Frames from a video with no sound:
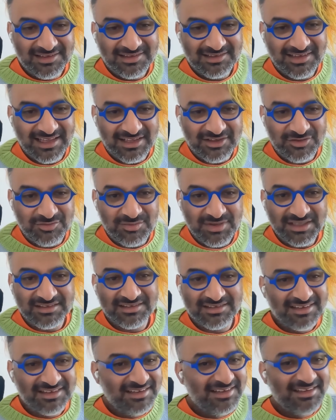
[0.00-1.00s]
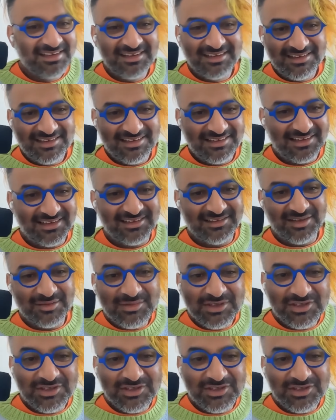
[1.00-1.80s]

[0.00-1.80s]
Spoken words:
let you mint. And let me